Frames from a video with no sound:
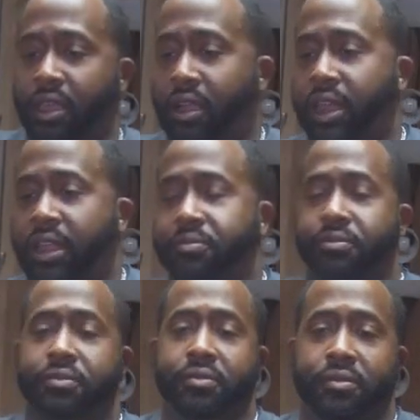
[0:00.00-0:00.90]
Alrighty,
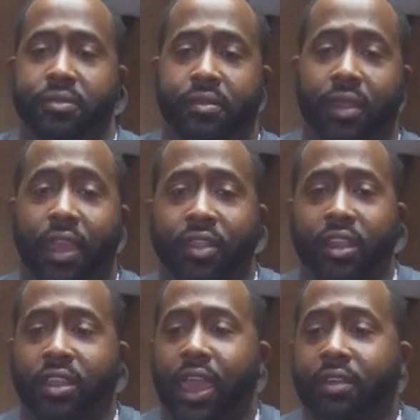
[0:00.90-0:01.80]
and
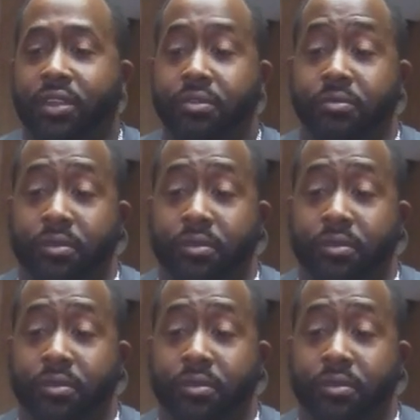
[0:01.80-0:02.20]
there you have it.